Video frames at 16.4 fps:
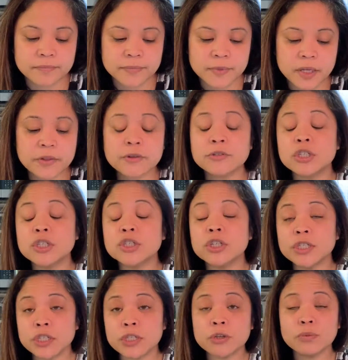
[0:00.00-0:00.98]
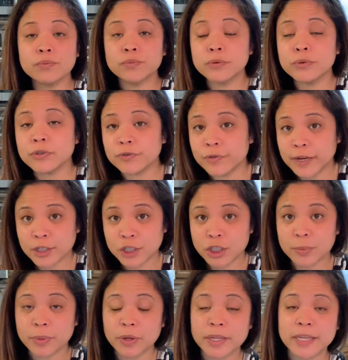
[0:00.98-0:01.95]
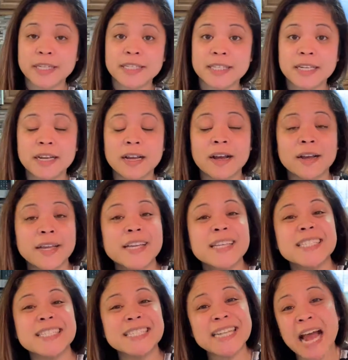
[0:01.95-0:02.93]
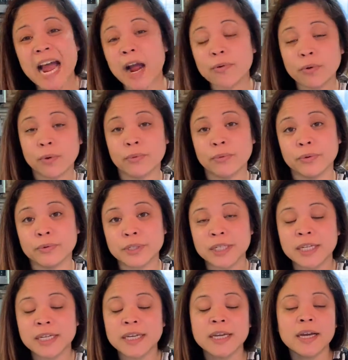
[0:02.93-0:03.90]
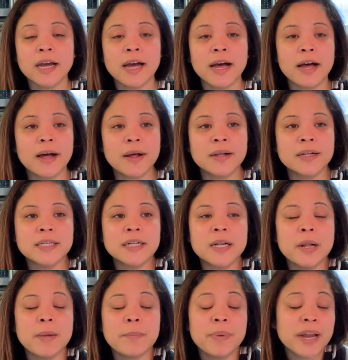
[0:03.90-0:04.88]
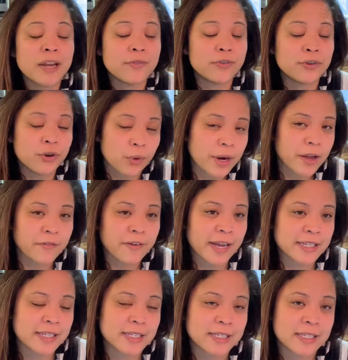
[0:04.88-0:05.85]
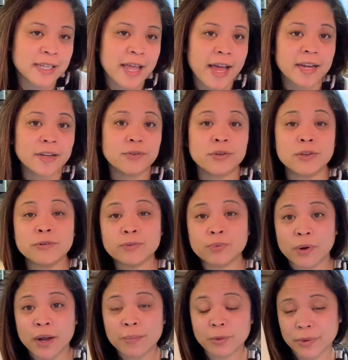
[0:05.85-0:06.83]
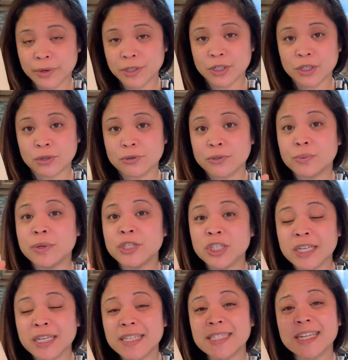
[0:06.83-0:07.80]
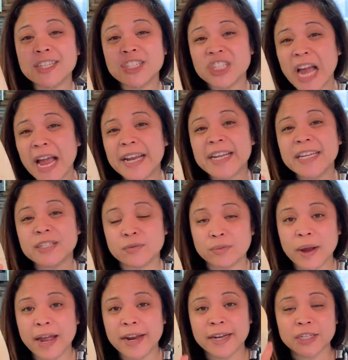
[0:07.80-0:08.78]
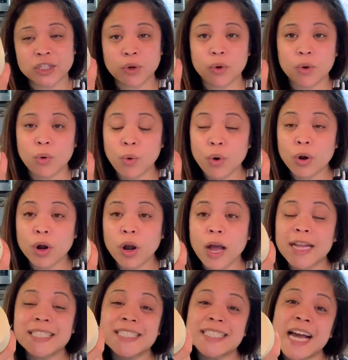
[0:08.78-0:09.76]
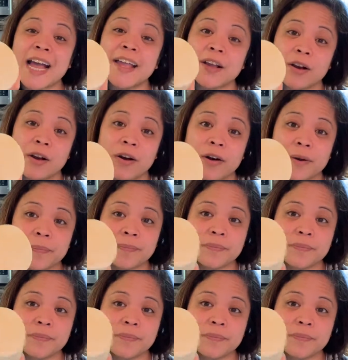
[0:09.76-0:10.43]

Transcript: The traditional root vegetable in sinigang is taro root. But if you don't have access to that, you can use what I'm going to use, which is a Chinese radish or a daikon.